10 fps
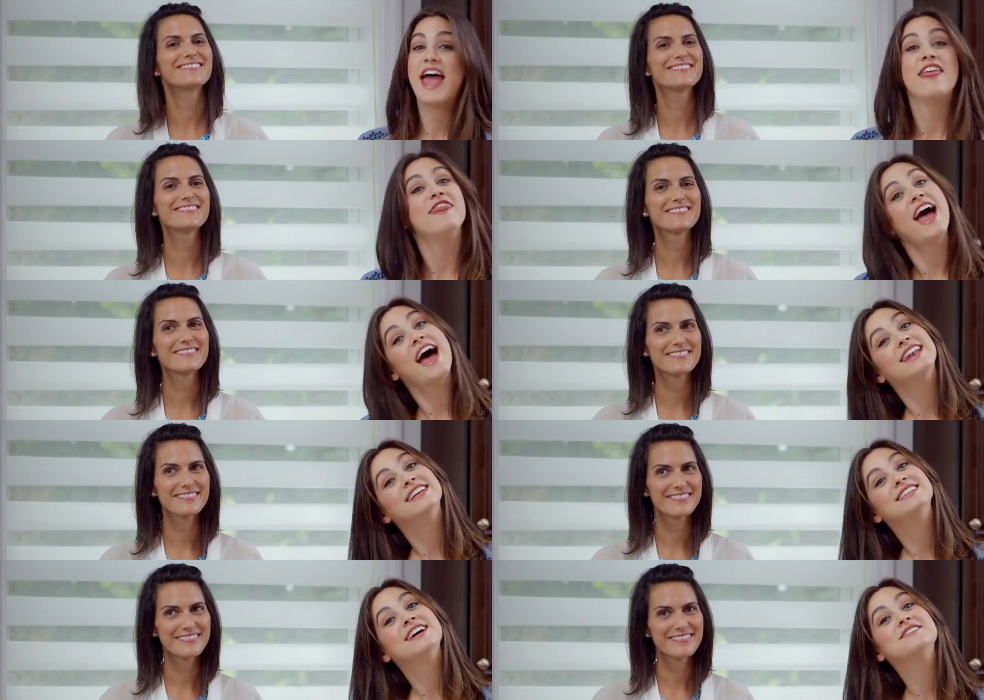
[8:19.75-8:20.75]
Speaker 1: And that
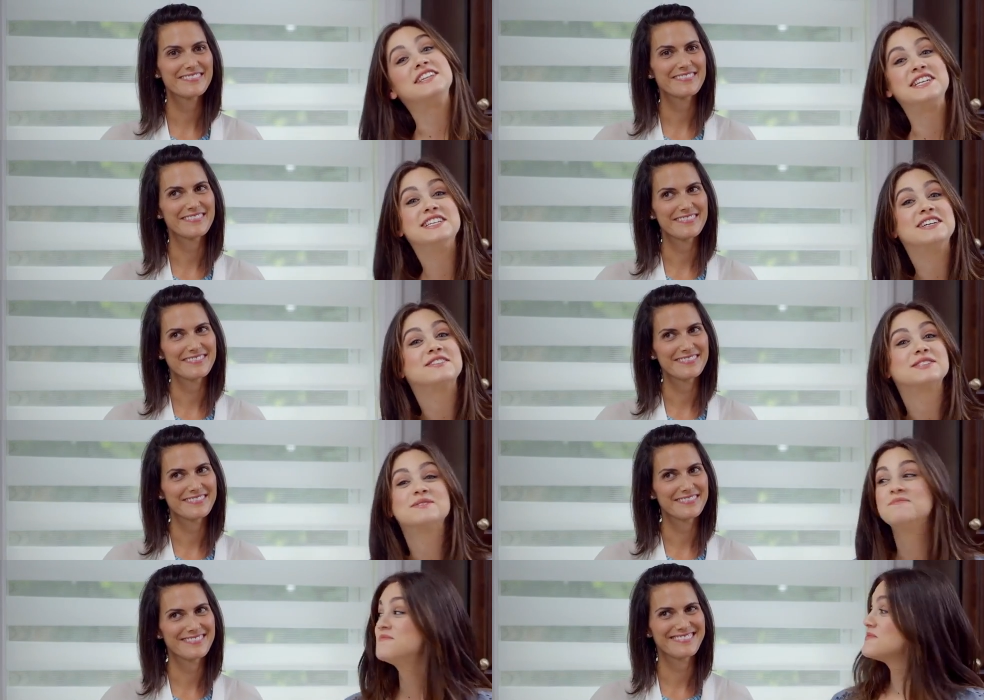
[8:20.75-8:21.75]
is how Dini delivers
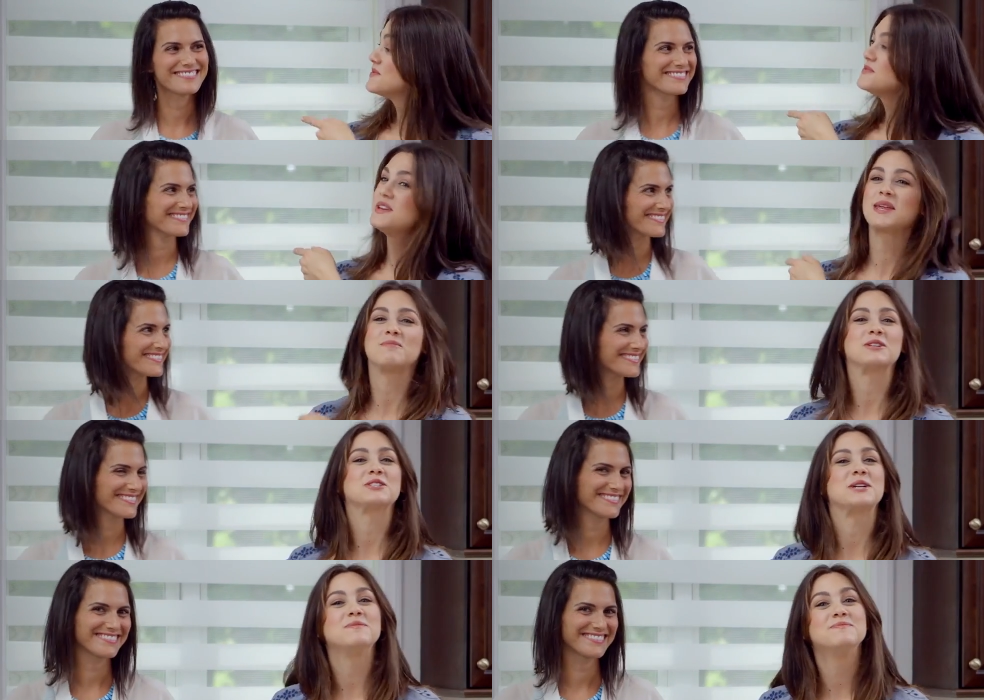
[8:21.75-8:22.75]
with Kim
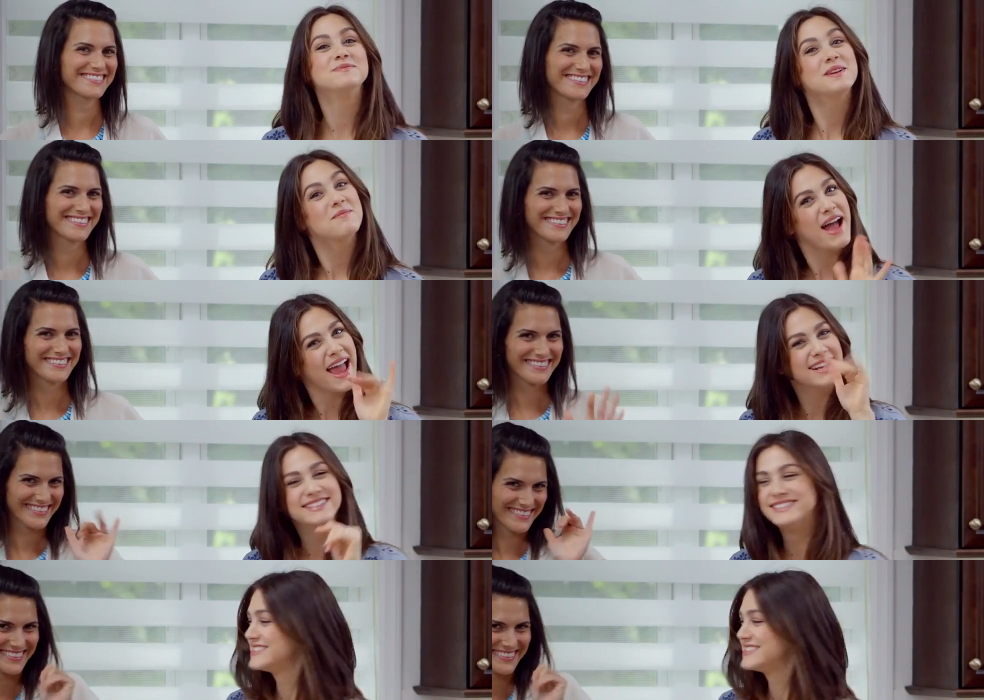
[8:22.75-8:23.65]
Kushner. Bye.